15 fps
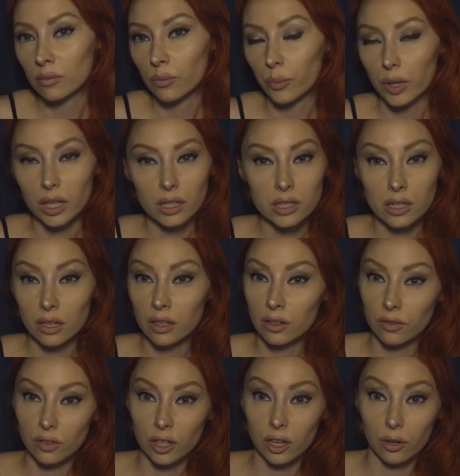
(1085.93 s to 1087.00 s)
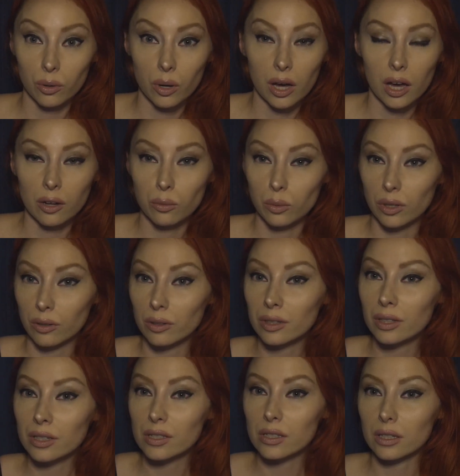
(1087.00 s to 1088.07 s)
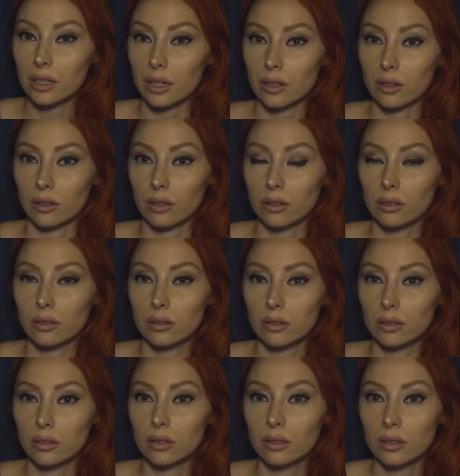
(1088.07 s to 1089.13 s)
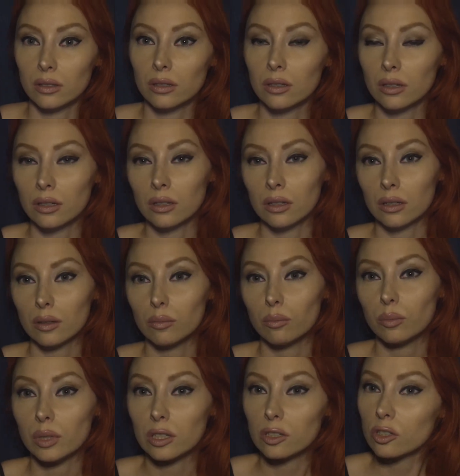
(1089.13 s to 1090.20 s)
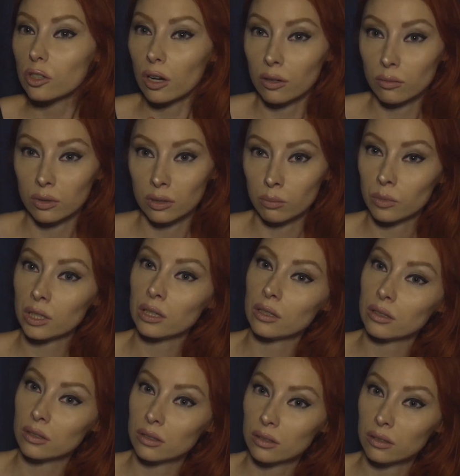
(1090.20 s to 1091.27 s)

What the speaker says: because I love you and we are in this together. Be strong with me.